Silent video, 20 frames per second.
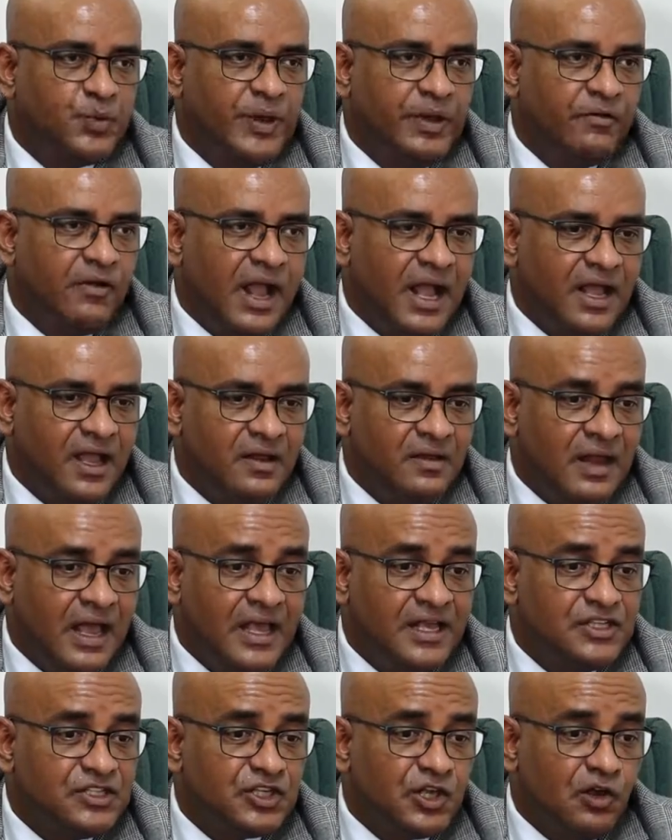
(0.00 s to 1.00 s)
We
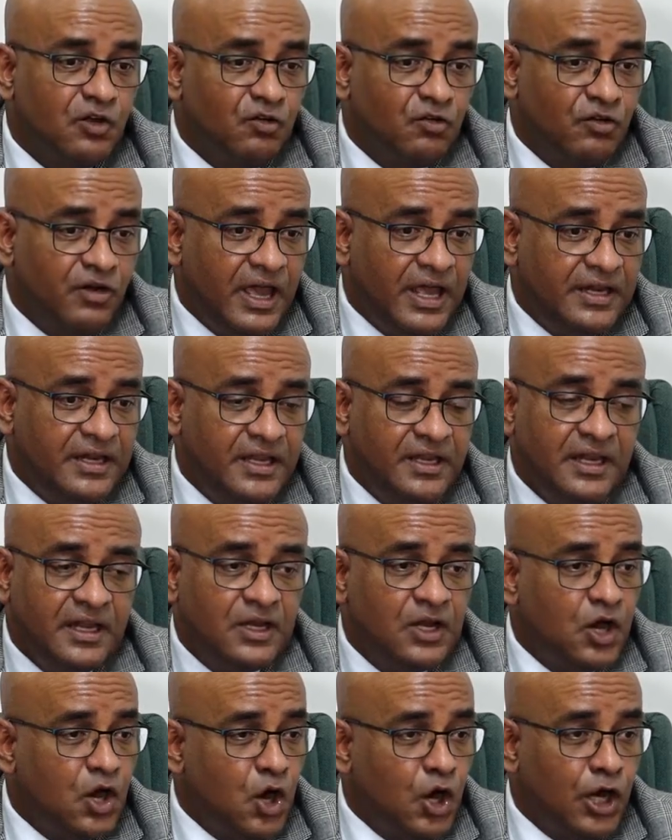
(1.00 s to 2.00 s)
recognize already
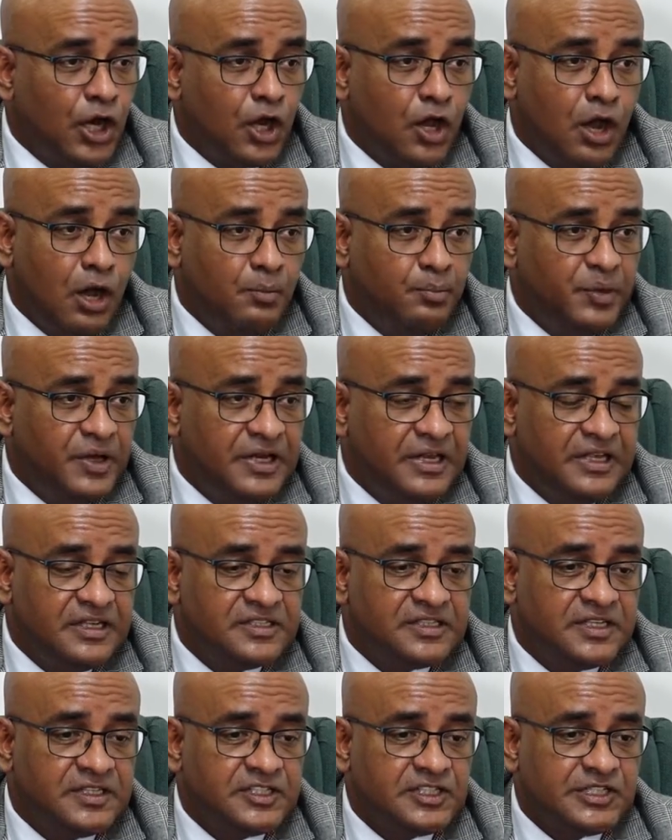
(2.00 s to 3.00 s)
that the oil
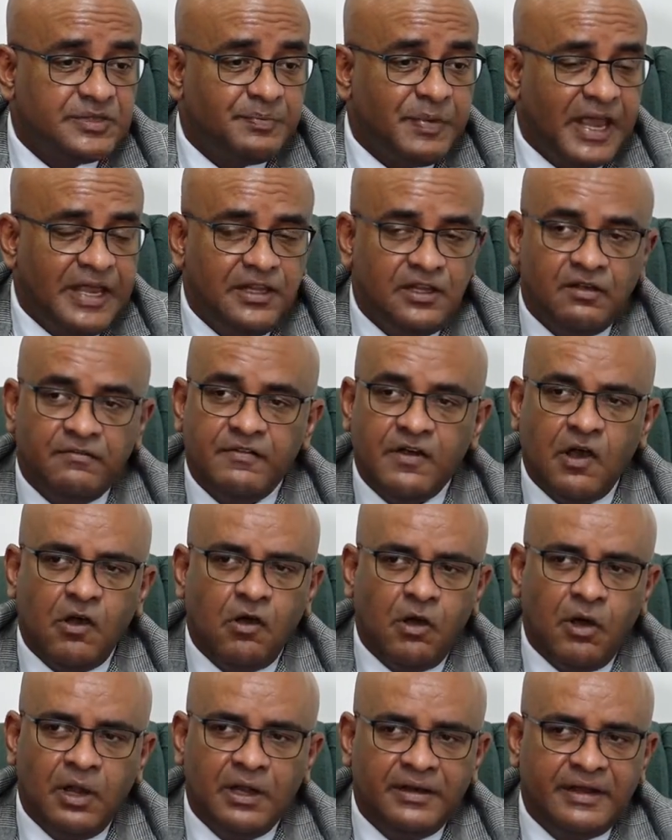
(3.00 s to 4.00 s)
companies, in spite of
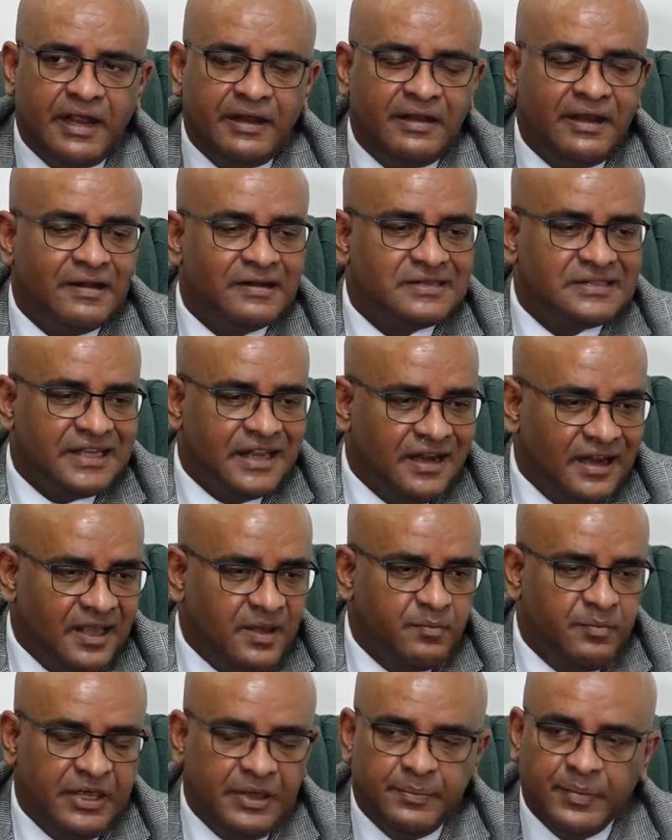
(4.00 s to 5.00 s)
all that they're
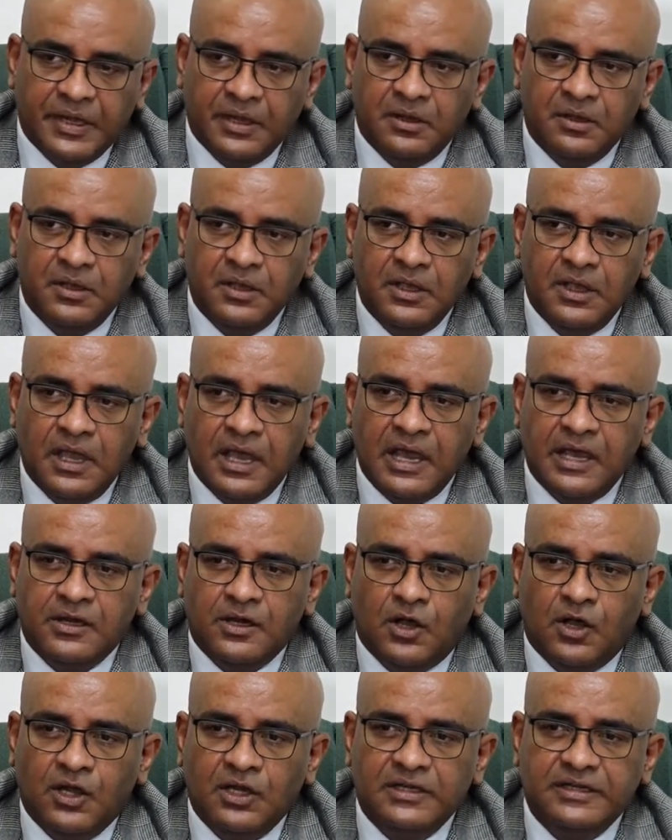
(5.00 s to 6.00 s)
telling people, and
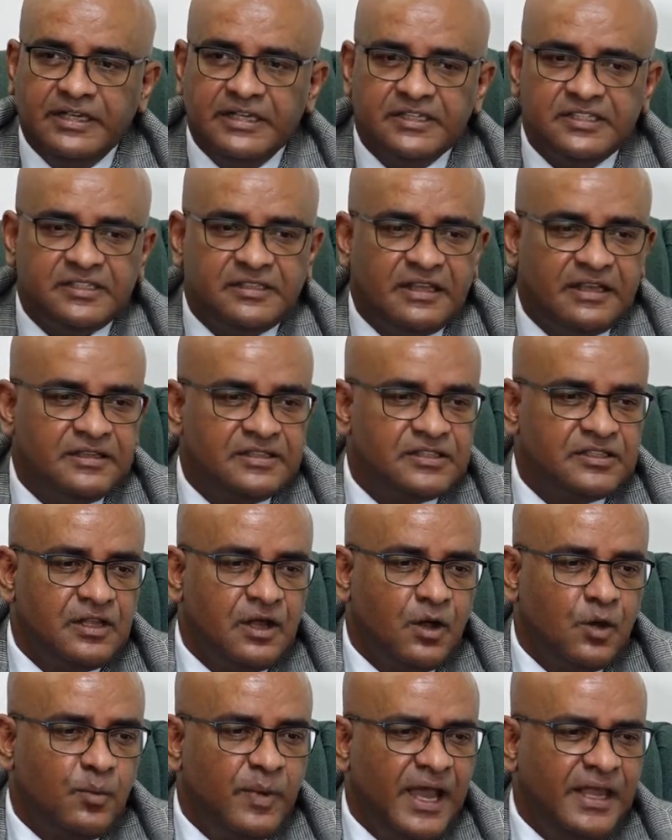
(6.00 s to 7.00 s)
all these things
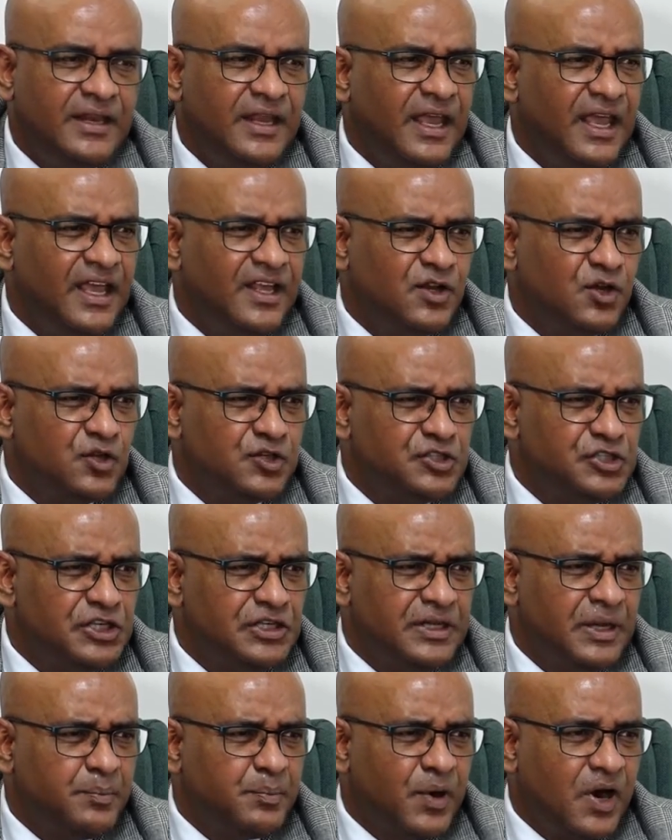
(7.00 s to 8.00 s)
now by the energy
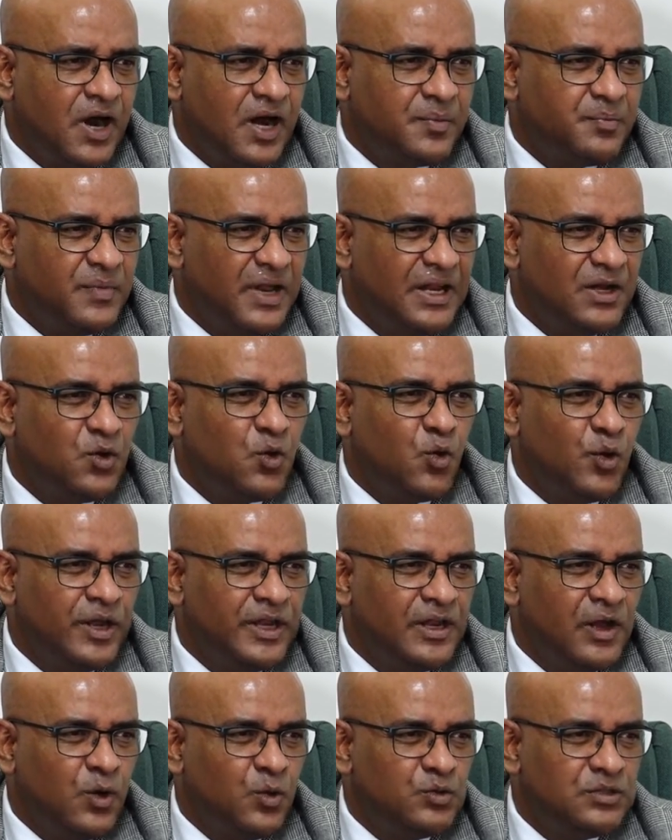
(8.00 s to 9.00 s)
department
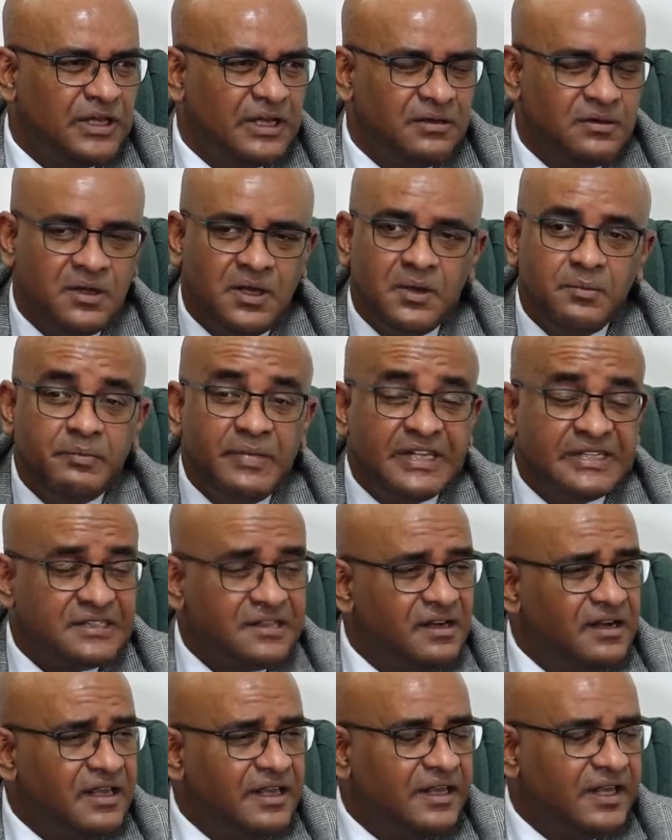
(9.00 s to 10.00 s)
going out and
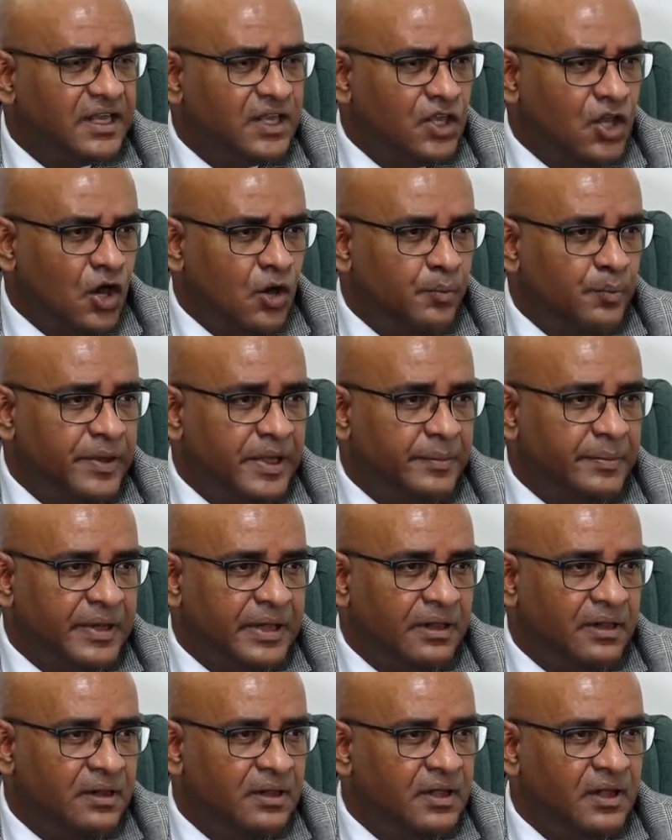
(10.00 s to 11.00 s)
misleading young
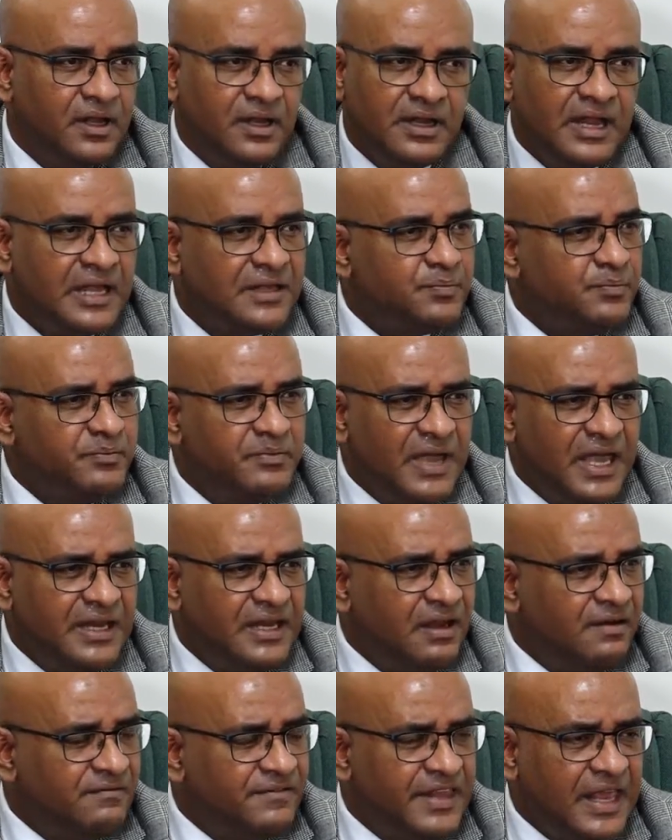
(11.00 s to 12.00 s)
people, that
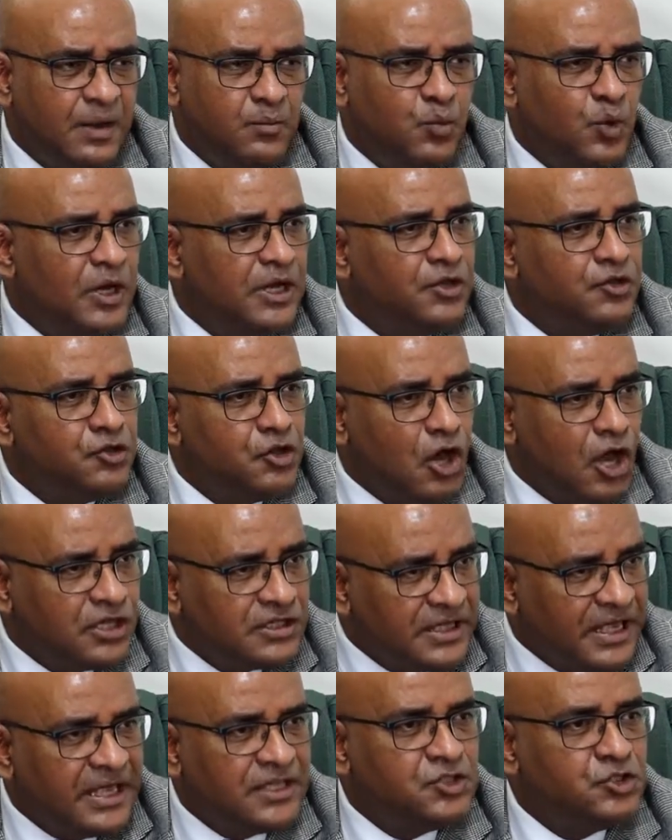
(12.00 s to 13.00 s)
many of them will
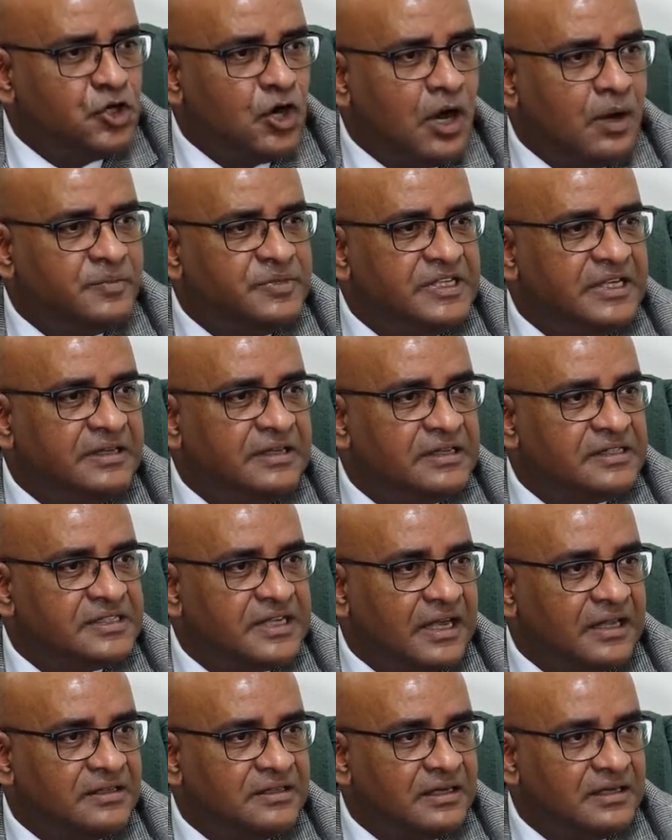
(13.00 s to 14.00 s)
not get jobs in the
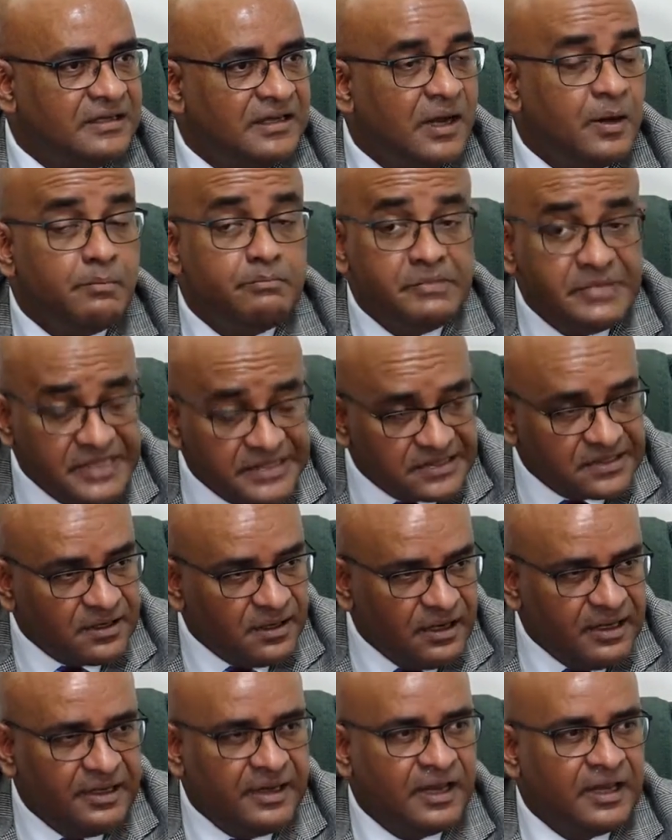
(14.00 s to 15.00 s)
sector. They're
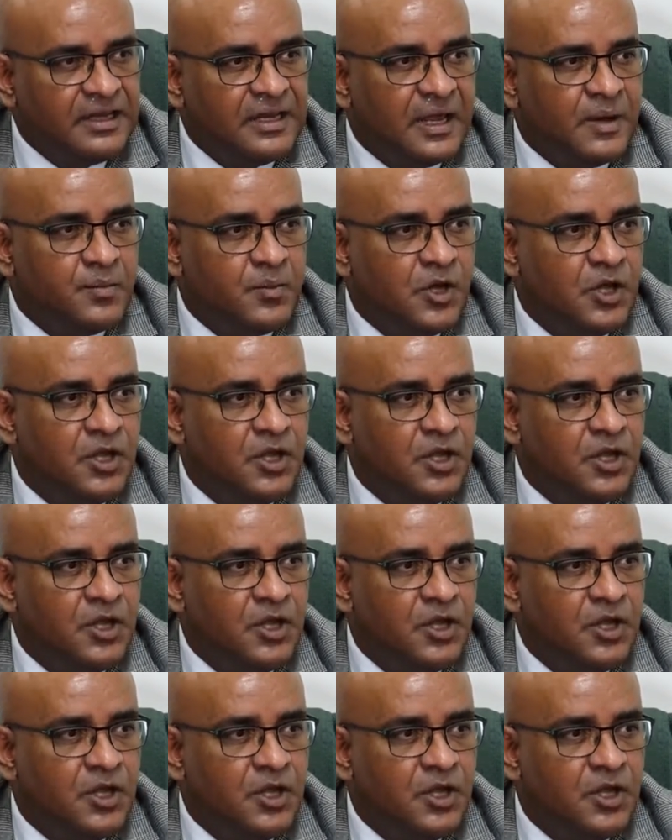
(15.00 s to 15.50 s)
misleading them,